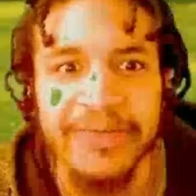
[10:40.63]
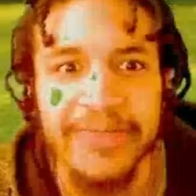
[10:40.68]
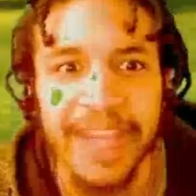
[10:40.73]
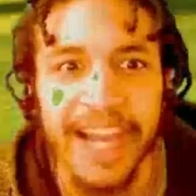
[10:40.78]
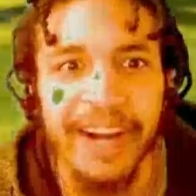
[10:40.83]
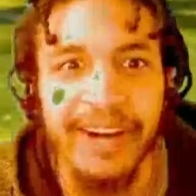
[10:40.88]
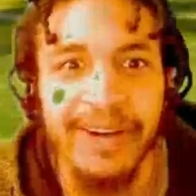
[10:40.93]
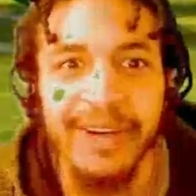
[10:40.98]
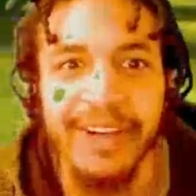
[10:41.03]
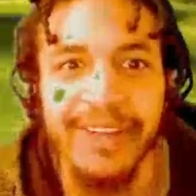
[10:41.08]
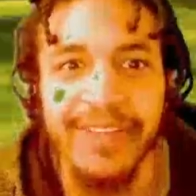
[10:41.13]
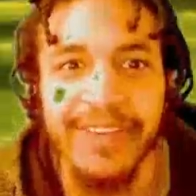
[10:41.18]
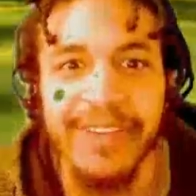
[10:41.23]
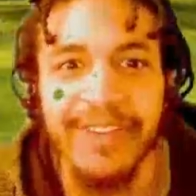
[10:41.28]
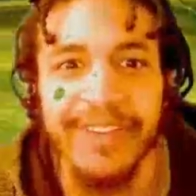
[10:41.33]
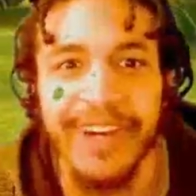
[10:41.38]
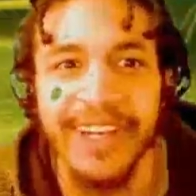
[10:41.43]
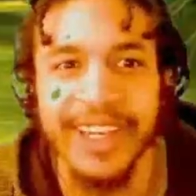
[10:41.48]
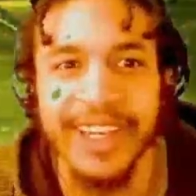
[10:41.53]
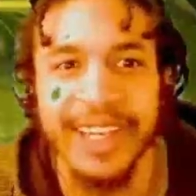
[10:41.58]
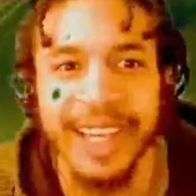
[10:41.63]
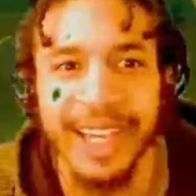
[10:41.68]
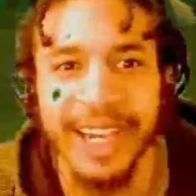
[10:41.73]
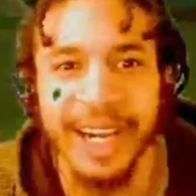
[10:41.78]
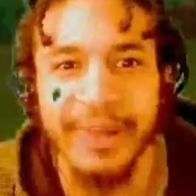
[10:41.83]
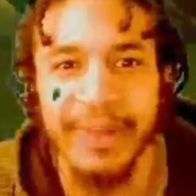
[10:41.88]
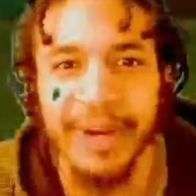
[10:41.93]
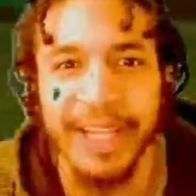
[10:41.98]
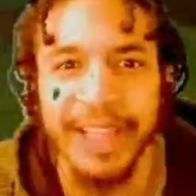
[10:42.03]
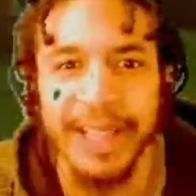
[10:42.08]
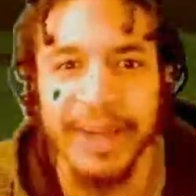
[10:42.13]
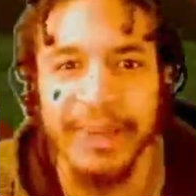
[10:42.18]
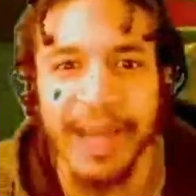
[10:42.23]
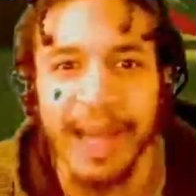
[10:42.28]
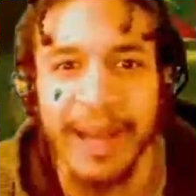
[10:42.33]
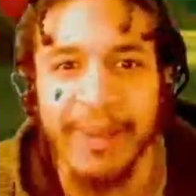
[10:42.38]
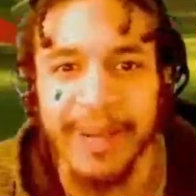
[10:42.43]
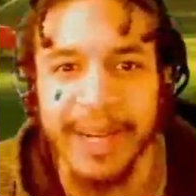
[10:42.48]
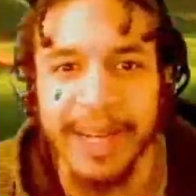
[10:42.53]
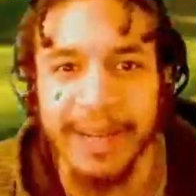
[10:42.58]
I don't even fucking care about the
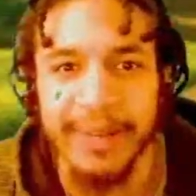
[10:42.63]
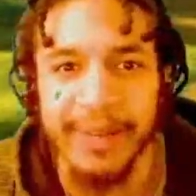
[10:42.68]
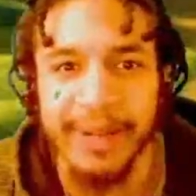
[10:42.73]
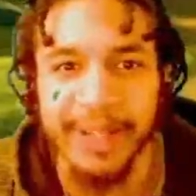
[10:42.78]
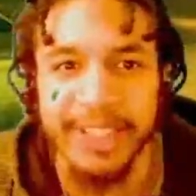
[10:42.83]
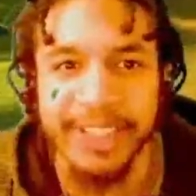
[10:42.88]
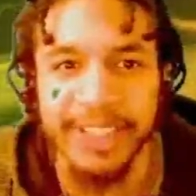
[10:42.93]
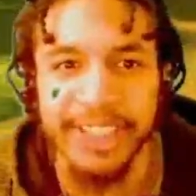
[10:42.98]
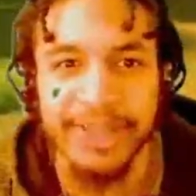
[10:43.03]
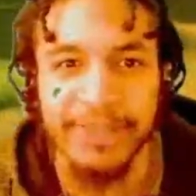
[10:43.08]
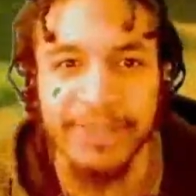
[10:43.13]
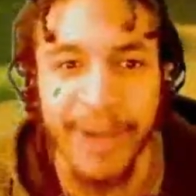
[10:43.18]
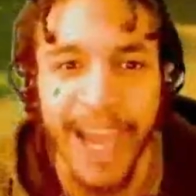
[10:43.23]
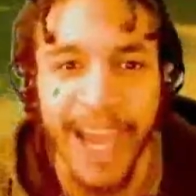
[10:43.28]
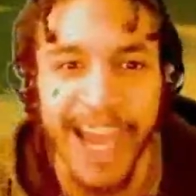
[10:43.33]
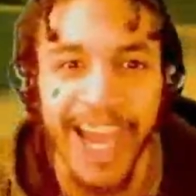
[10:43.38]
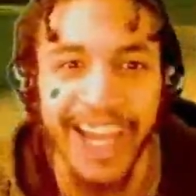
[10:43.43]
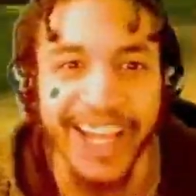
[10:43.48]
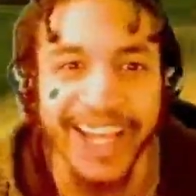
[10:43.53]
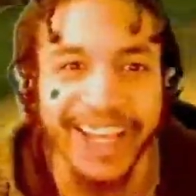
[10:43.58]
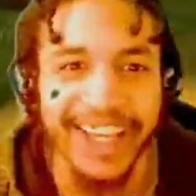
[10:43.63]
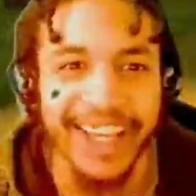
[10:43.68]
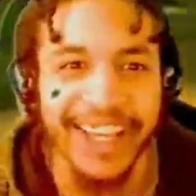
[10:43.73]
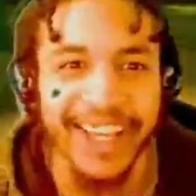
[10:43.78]
map anymore. She's back.